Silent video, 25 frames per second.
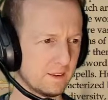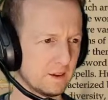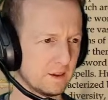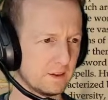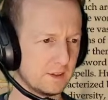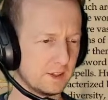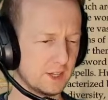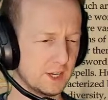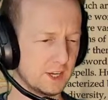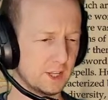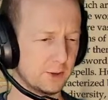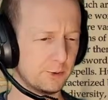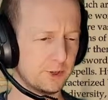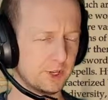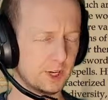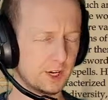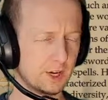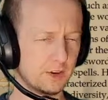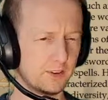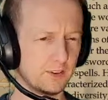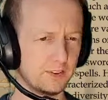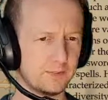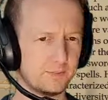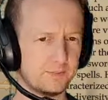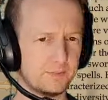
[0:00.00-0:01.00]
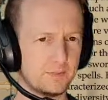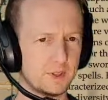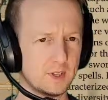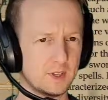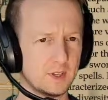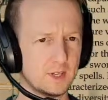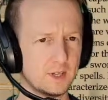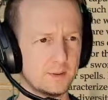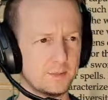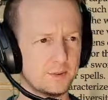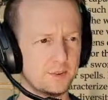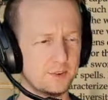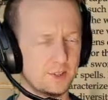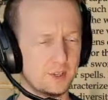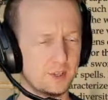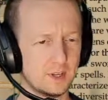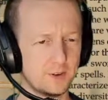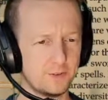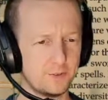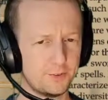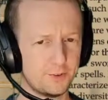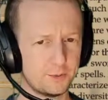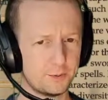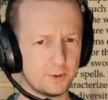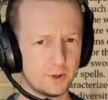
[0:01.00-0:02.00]
yeah, there we go. Is he
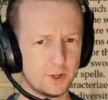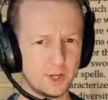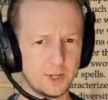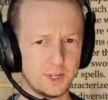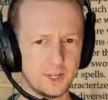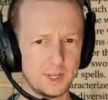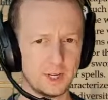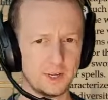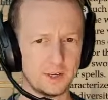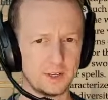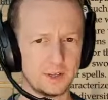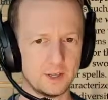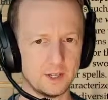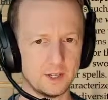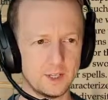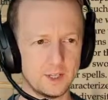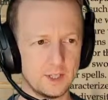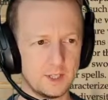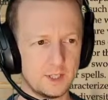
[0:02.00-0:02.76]
left or right-handed?